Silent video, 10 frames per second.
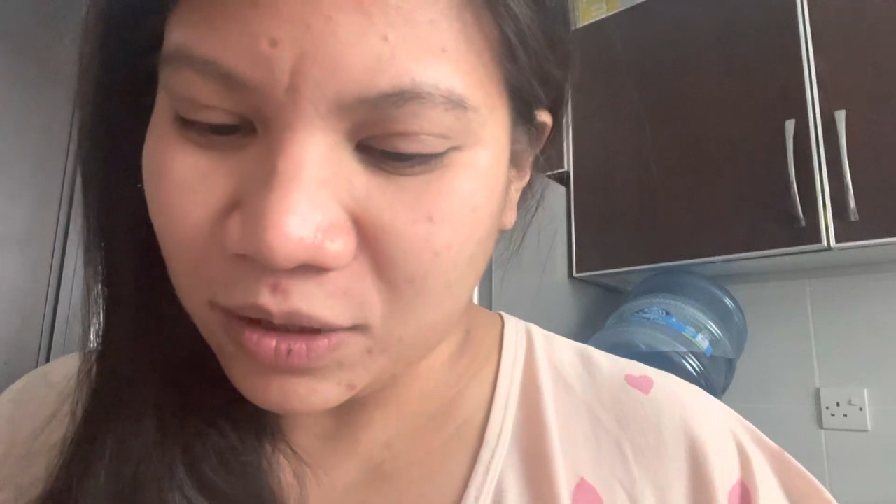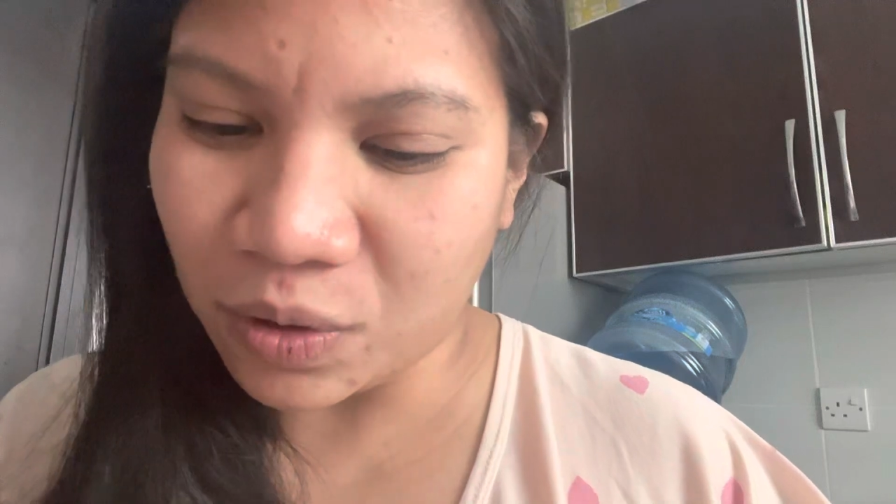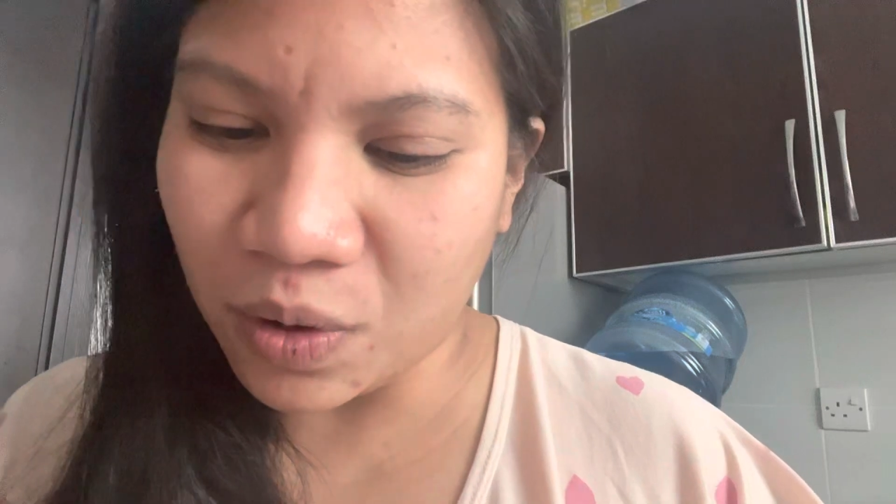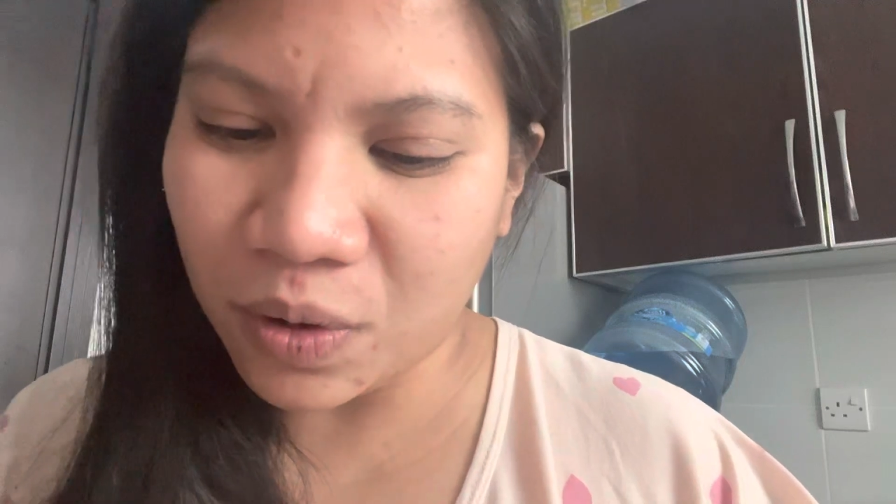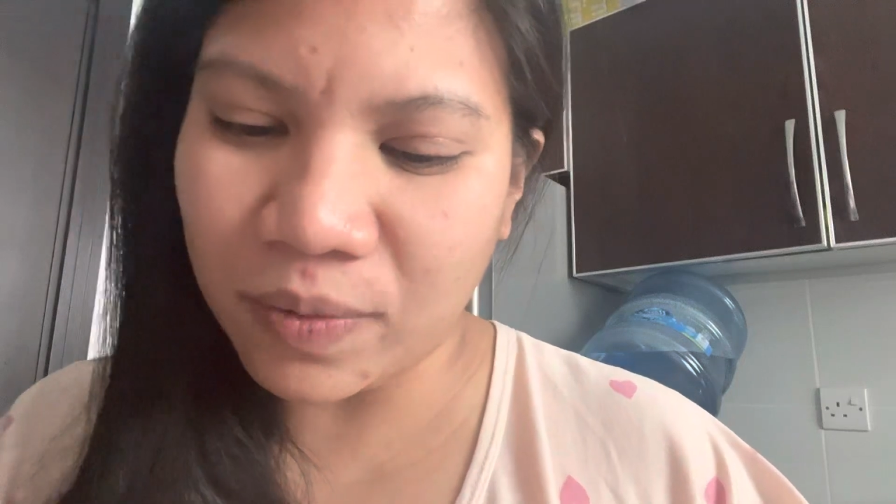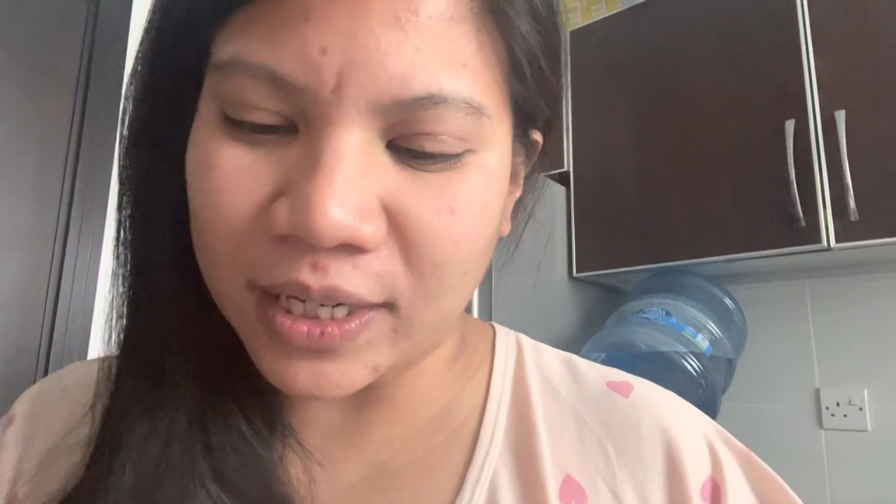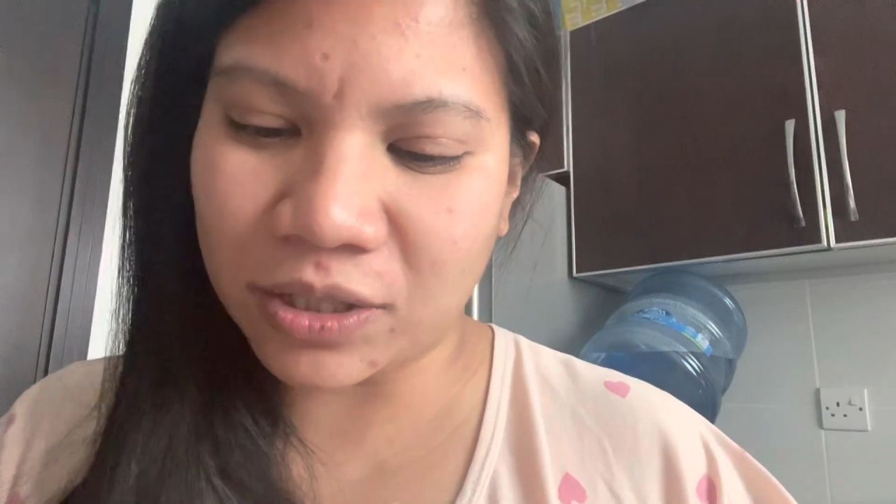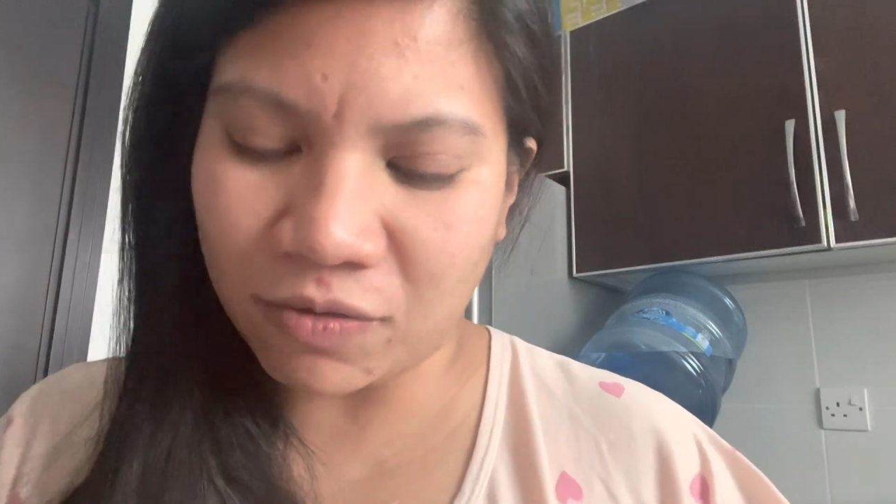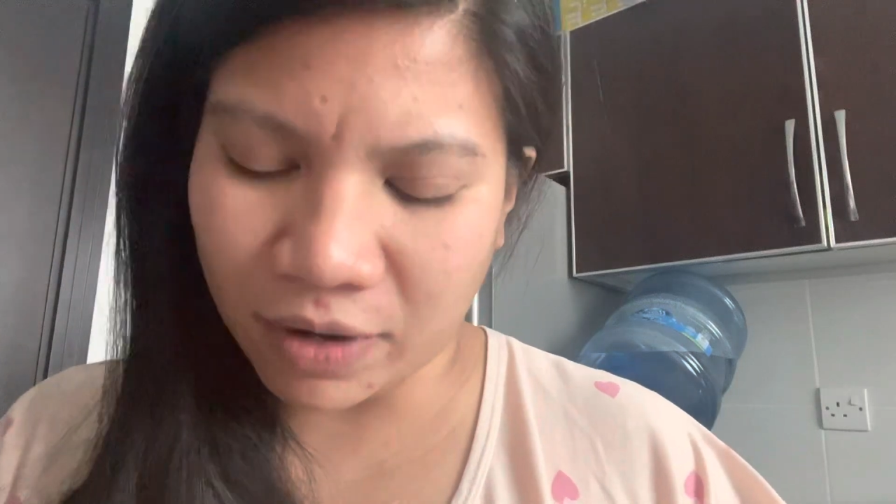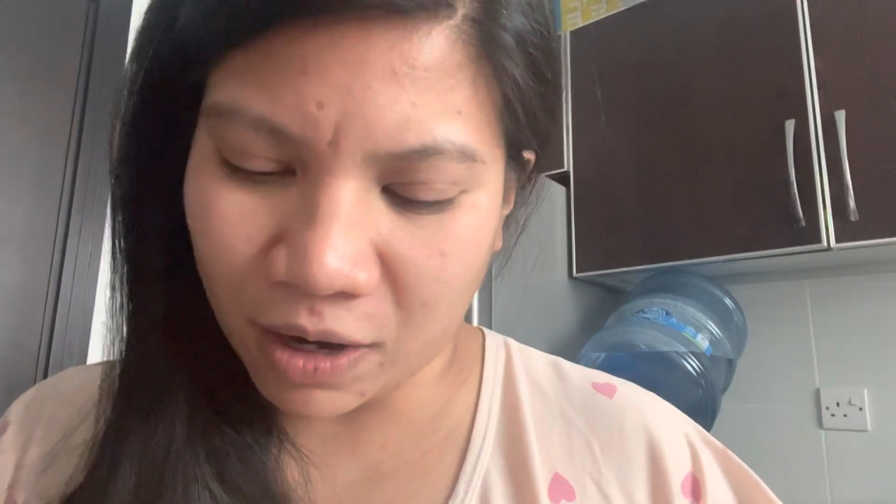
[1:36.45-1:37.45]
to
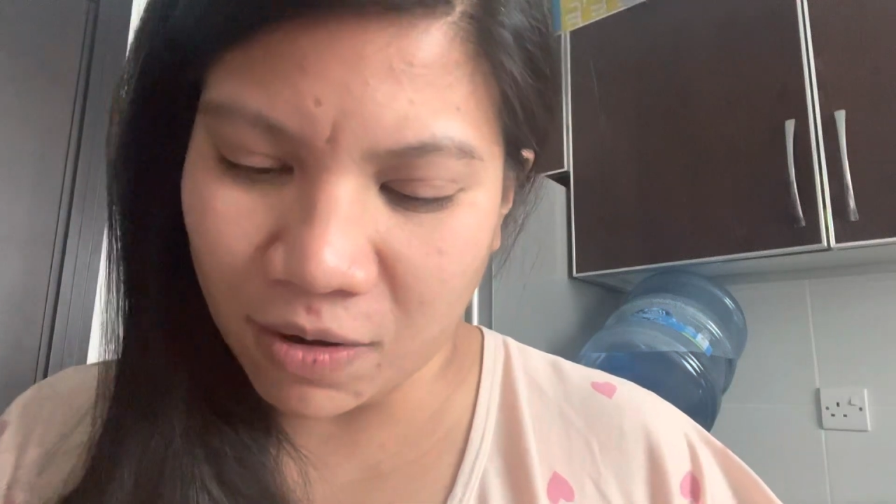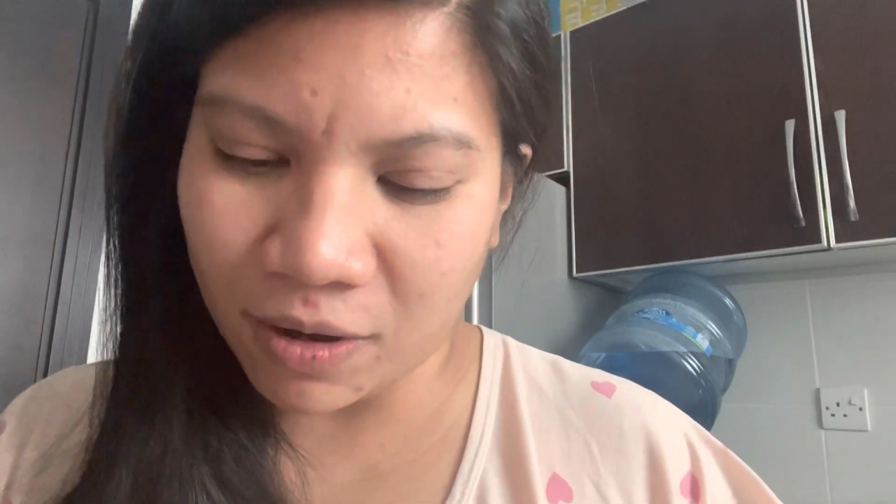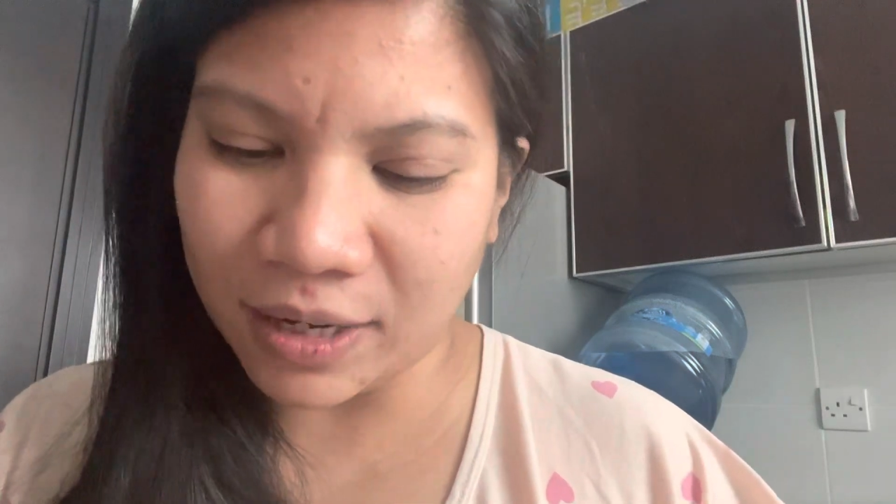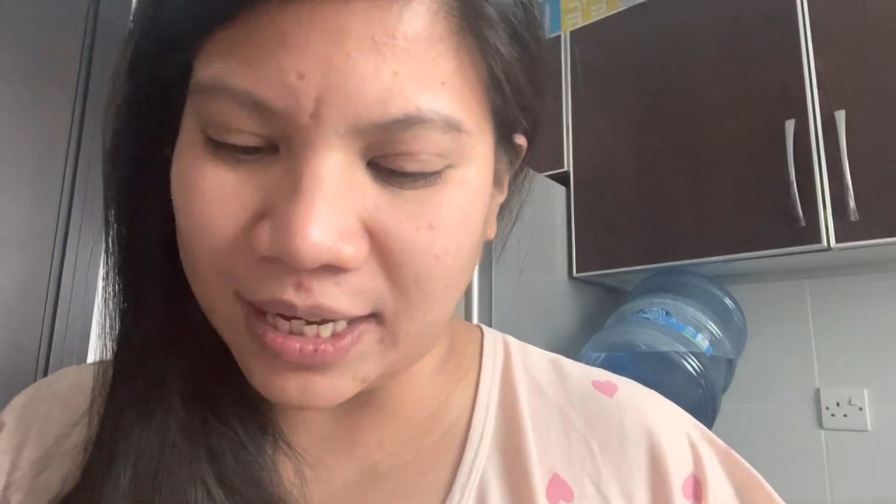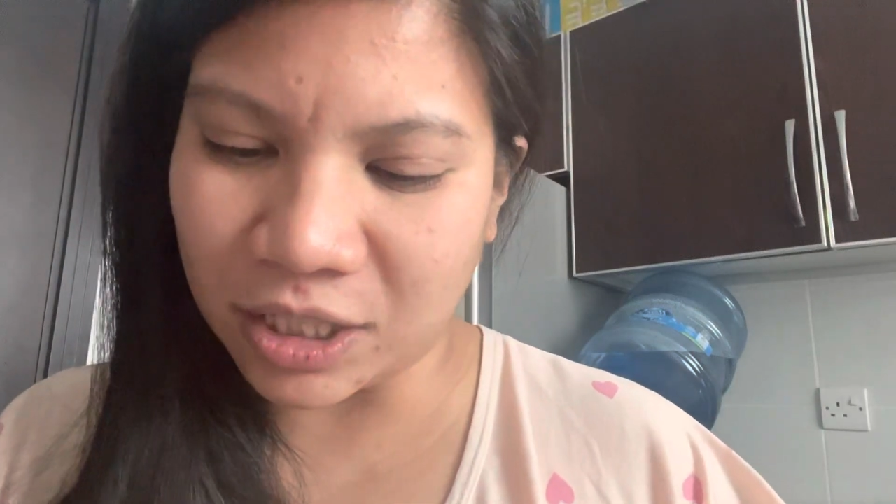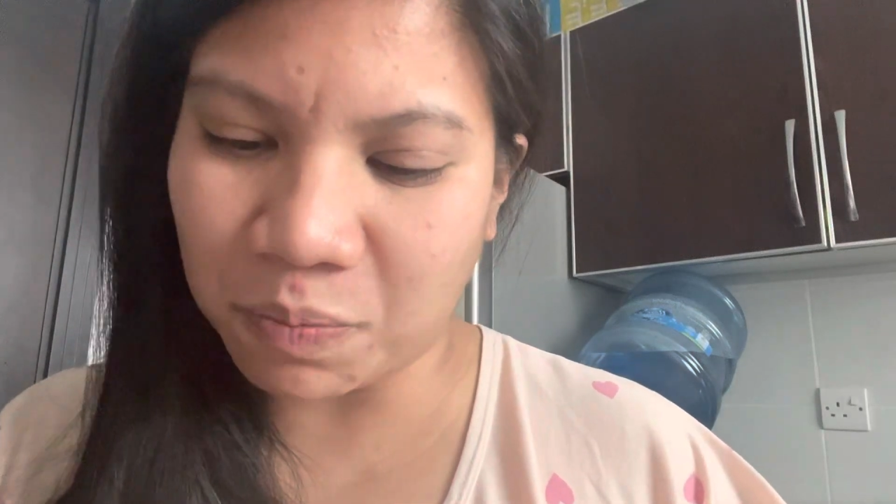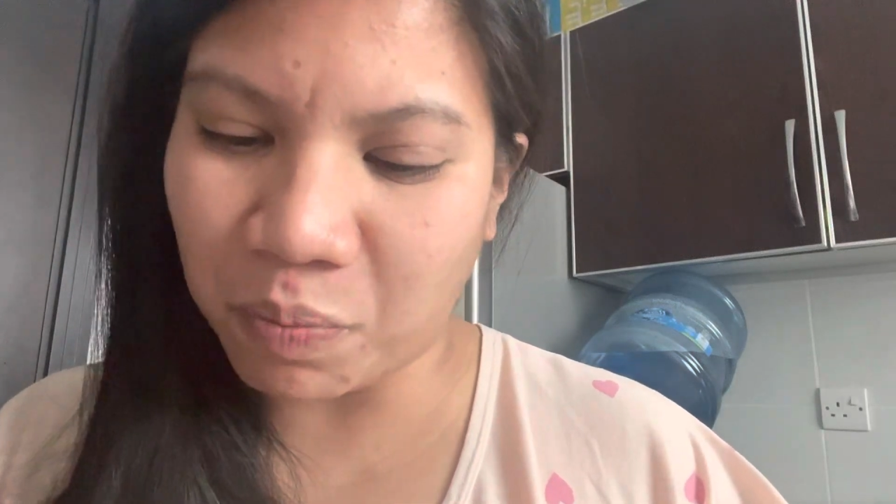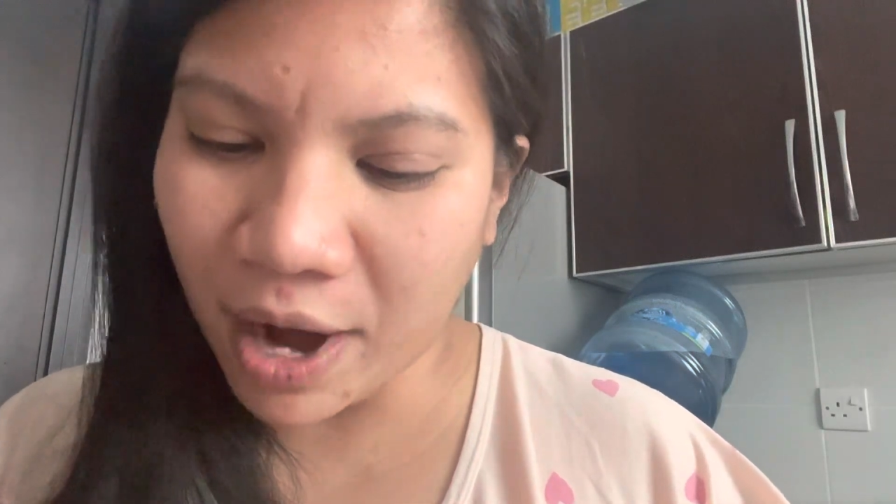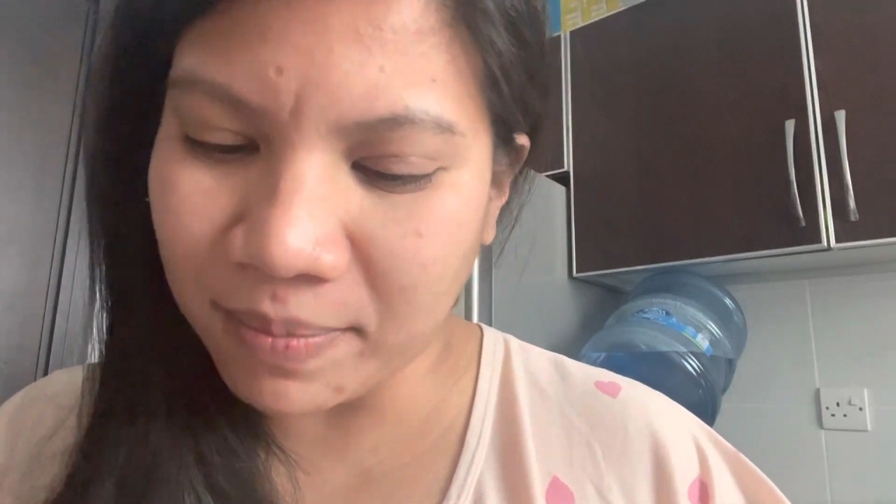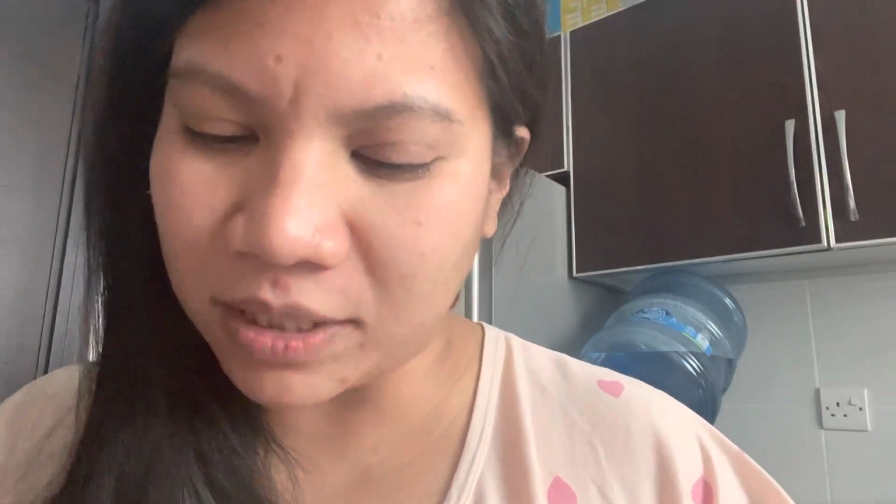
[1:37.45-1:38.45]
always recall His
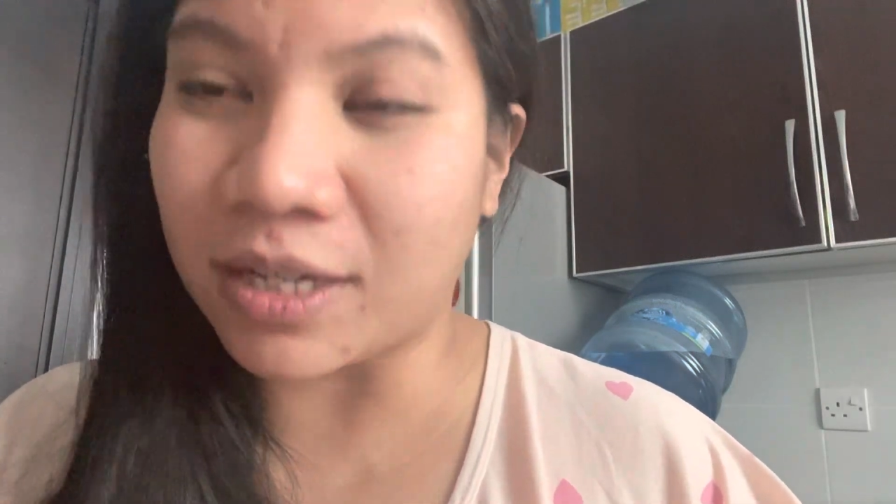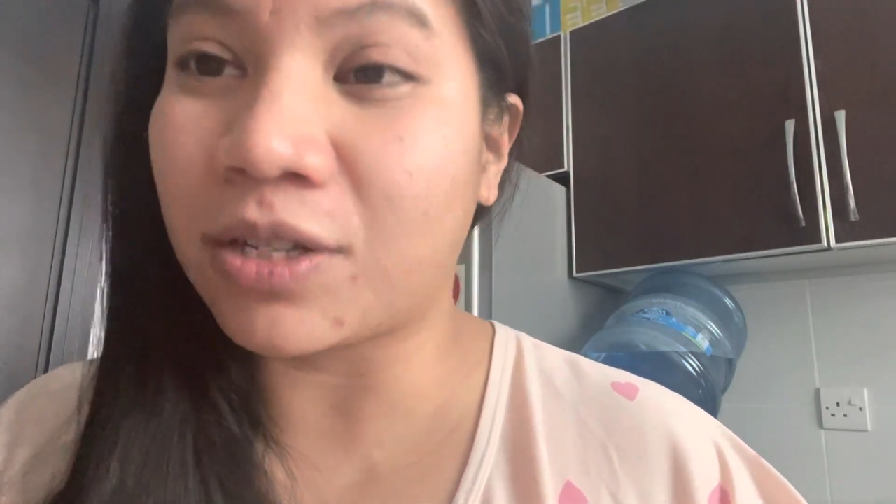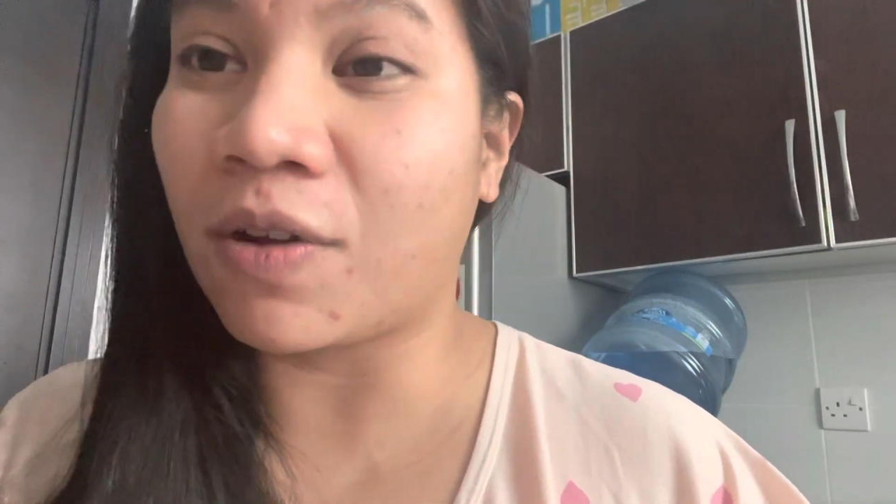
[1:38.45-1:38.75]
promises